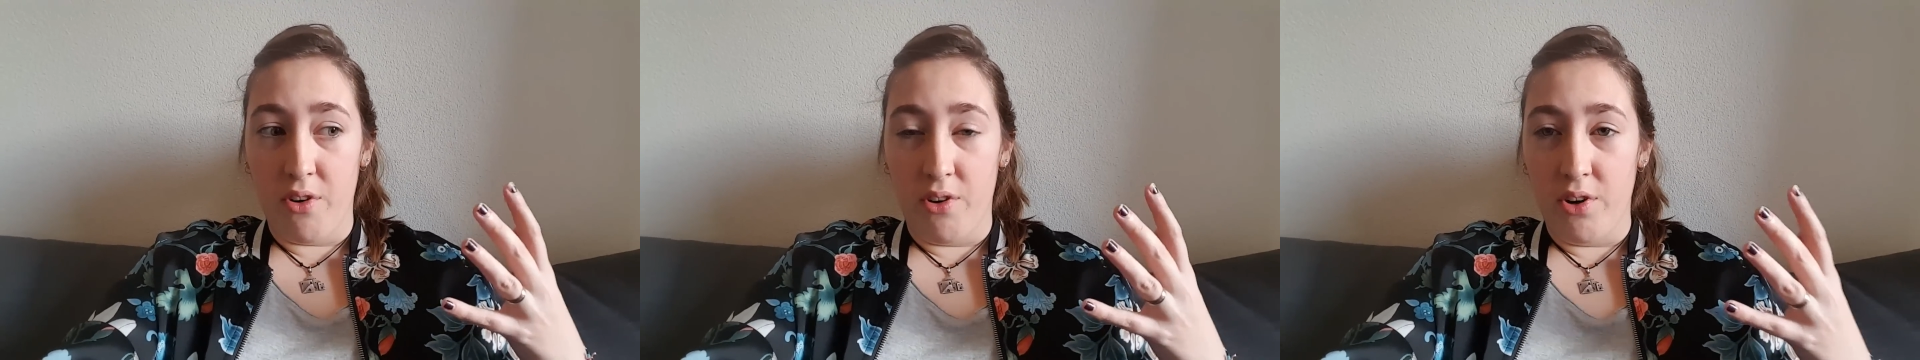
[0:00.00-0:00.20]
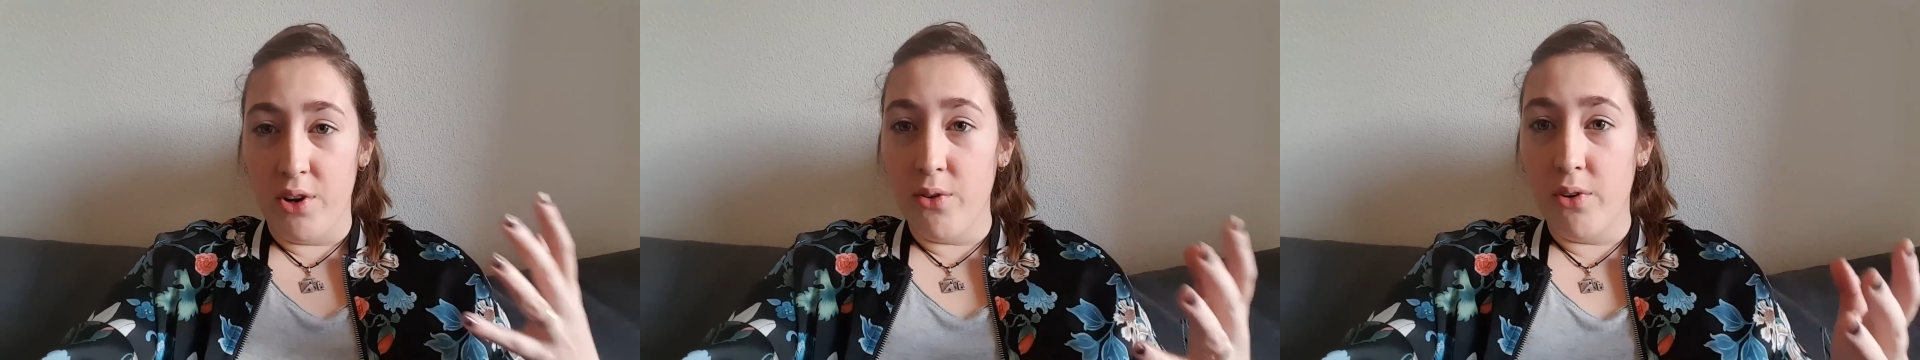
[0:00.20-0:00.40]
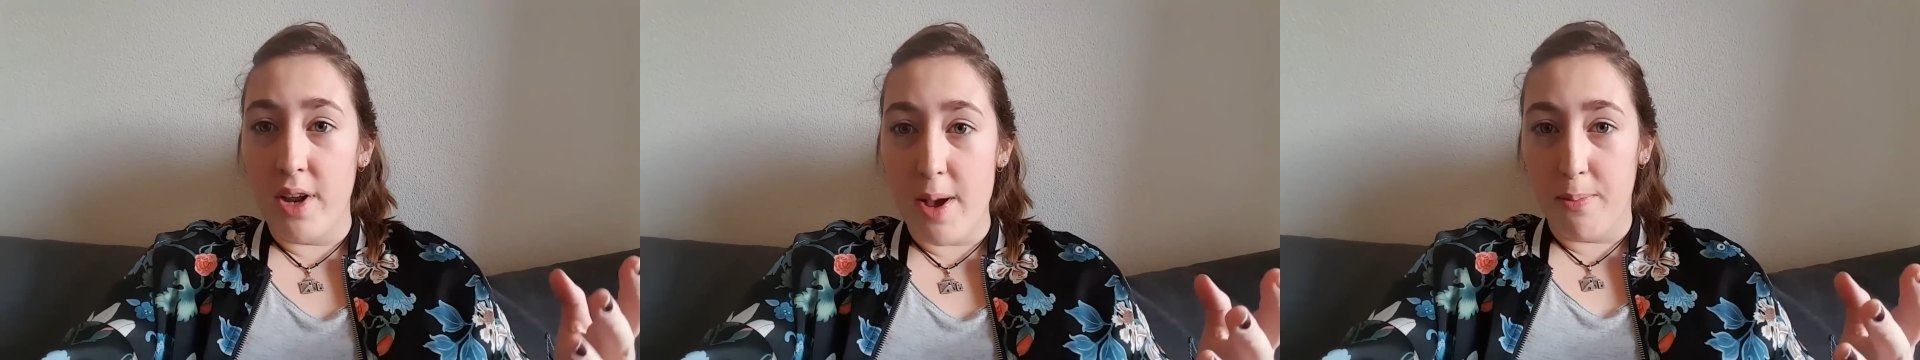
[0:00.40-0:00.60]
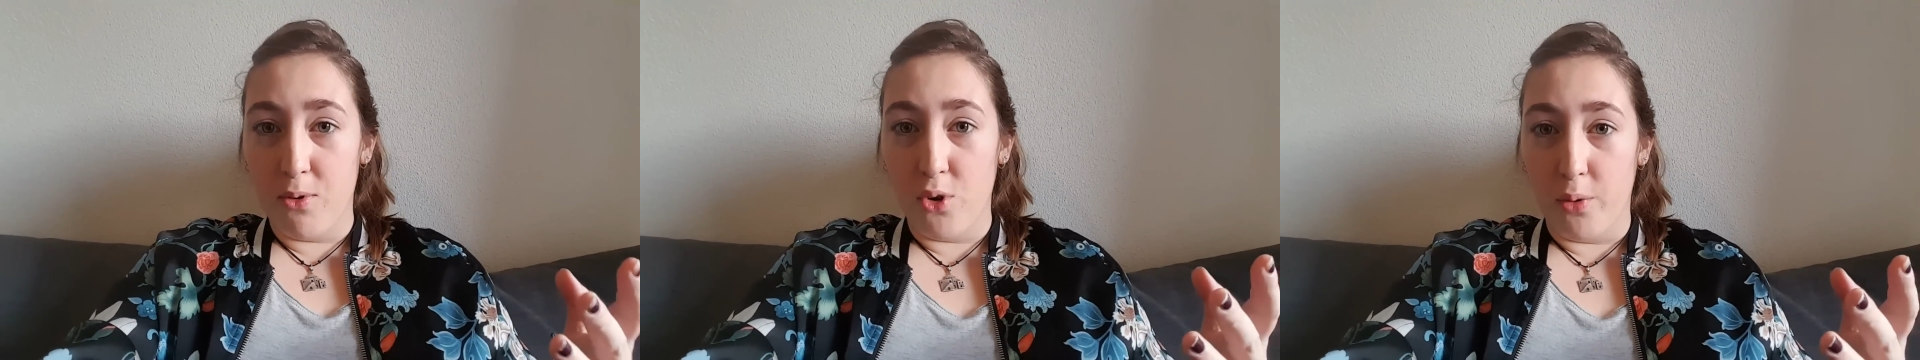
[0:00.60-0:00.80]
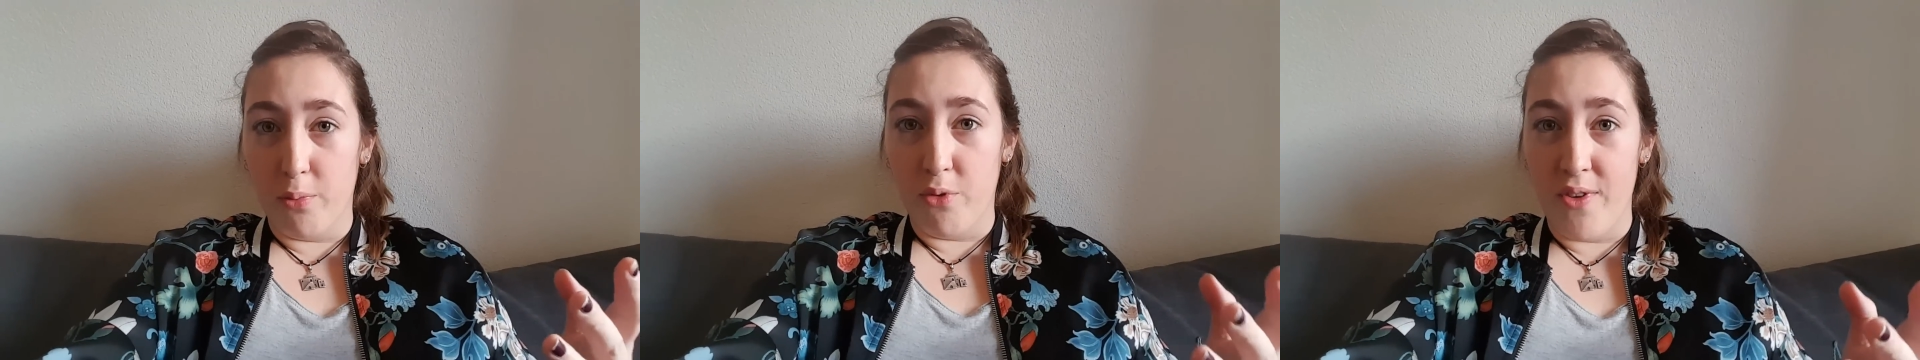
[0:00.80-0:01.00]
a new
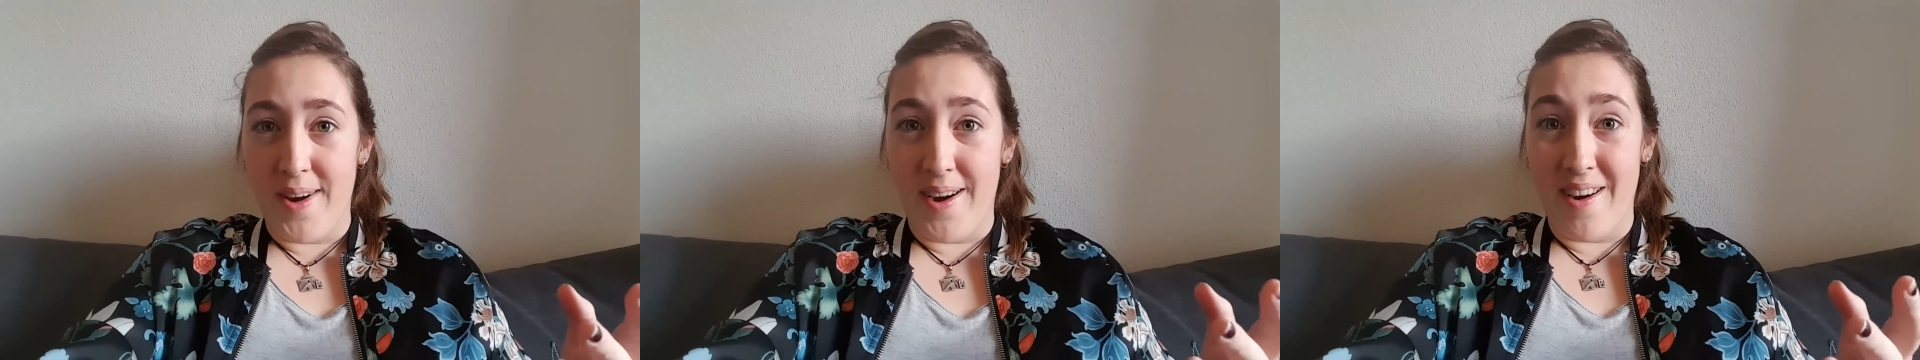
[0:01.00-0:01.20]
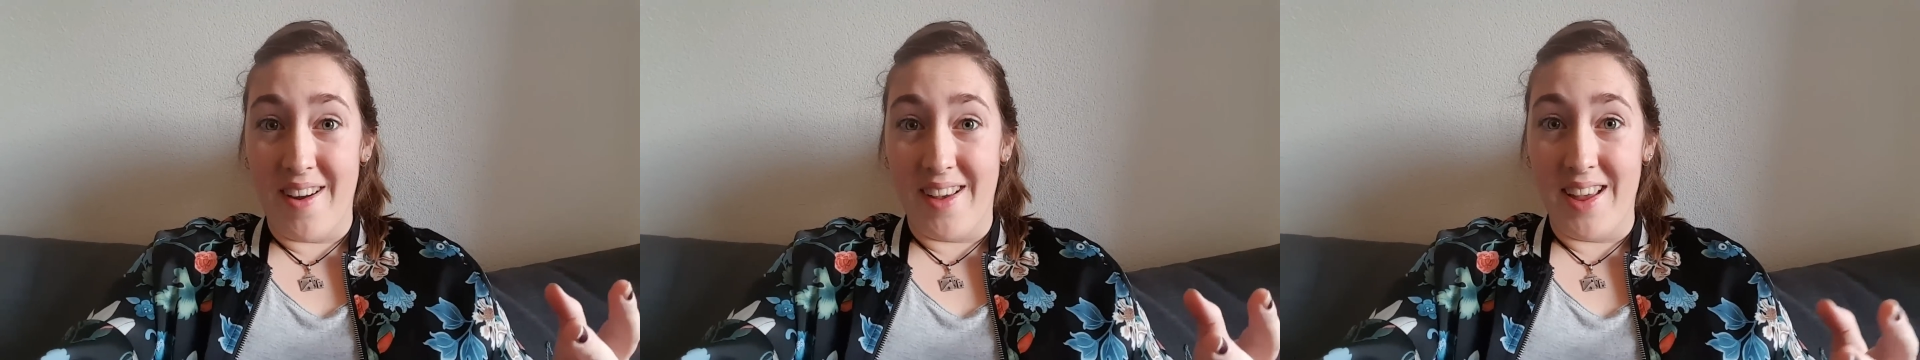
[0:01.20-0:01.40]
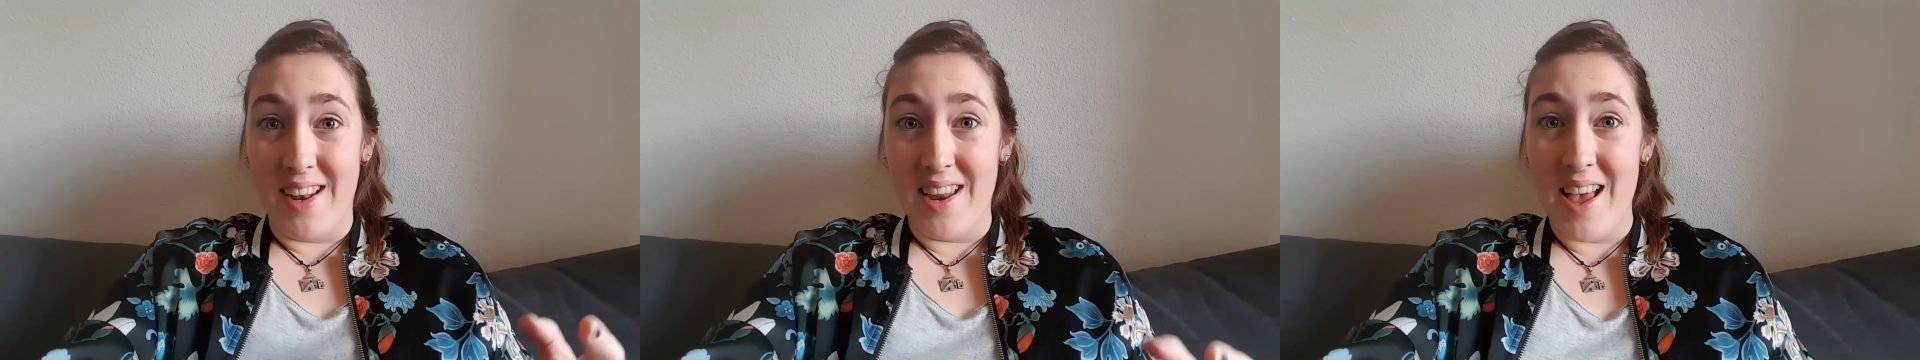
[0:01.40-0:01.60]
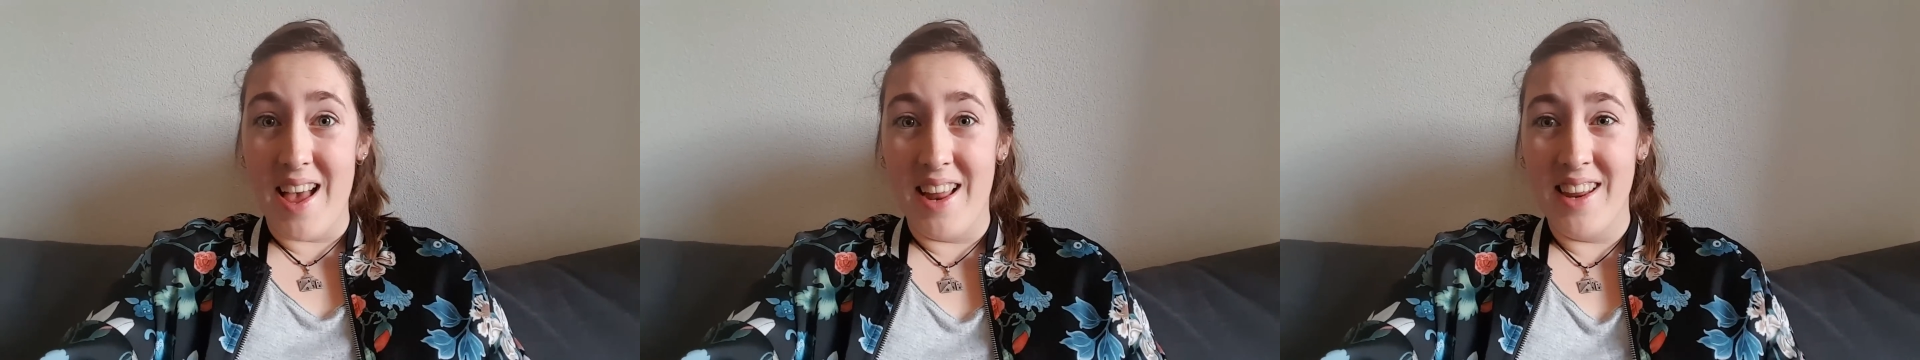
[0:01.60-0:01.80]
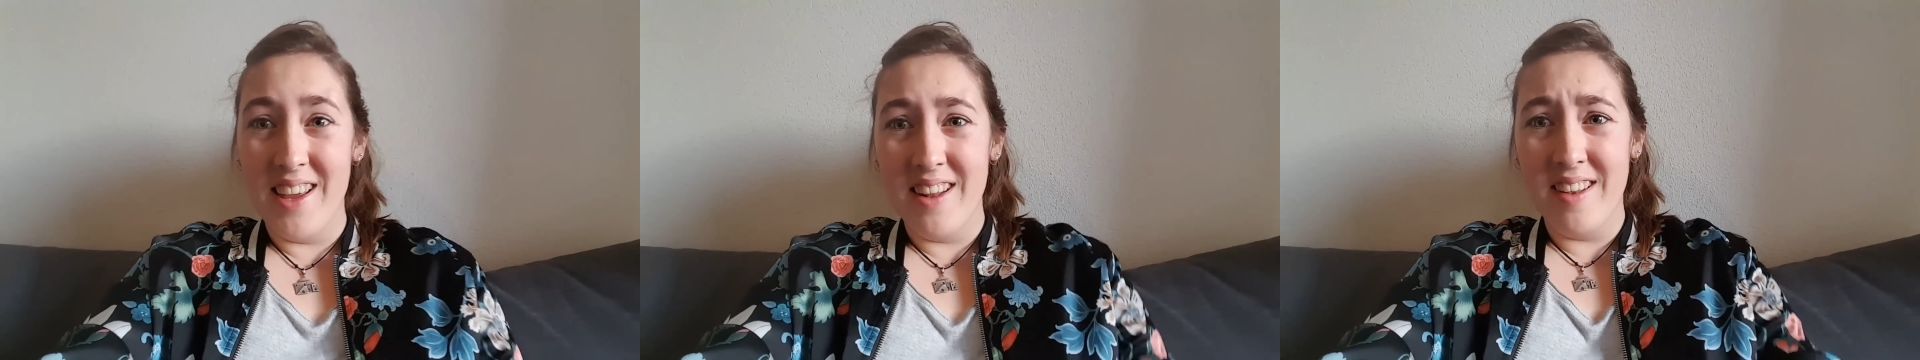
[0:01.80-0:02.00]
laptop where I can
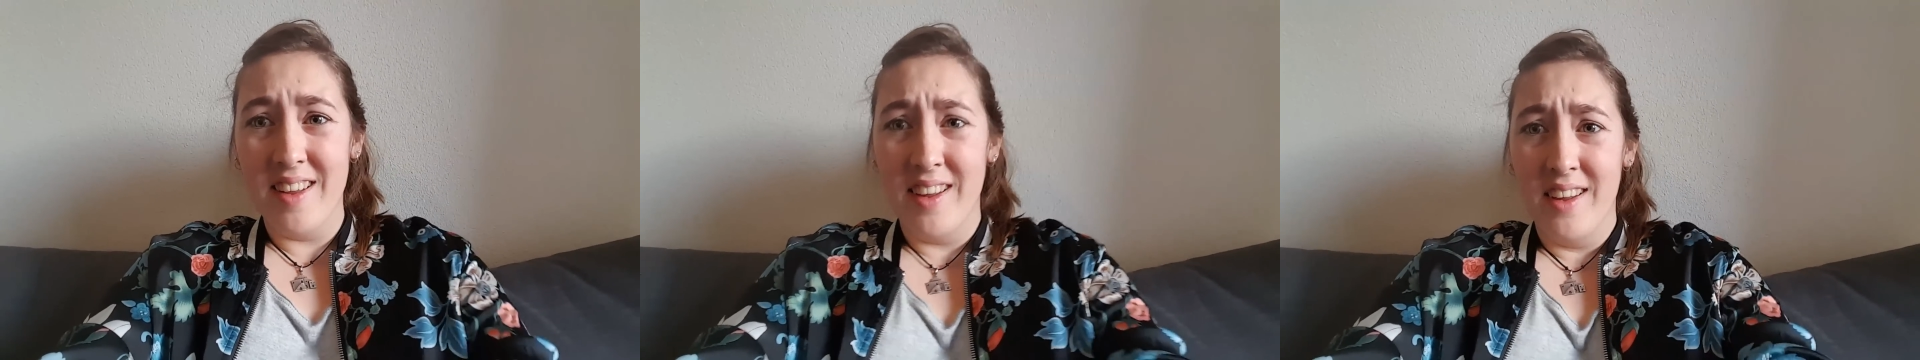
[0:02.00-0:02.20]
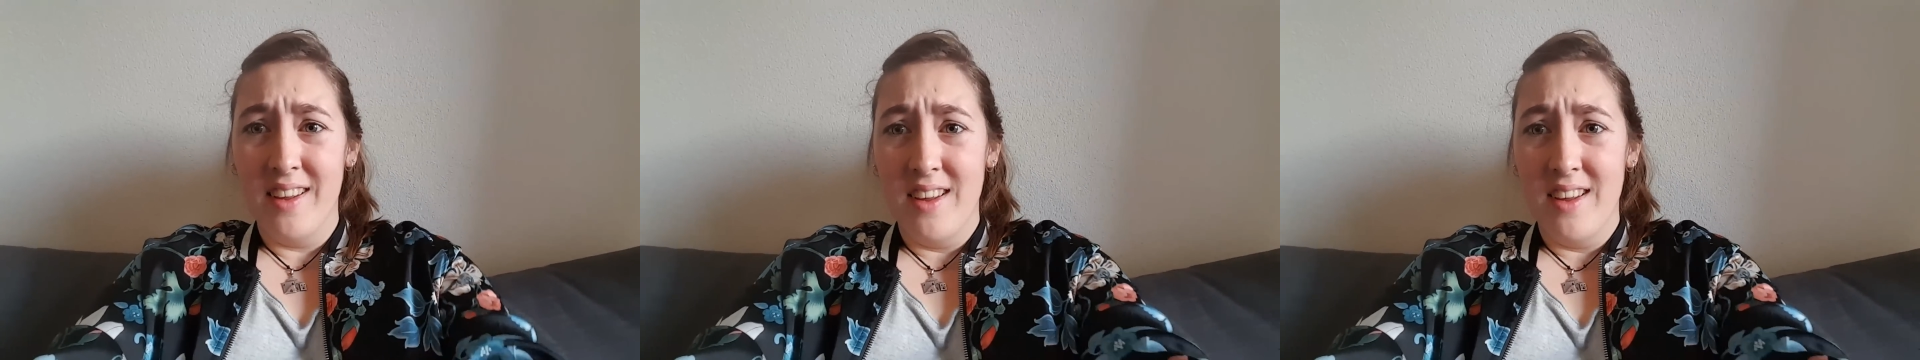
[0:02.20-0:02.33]
edit.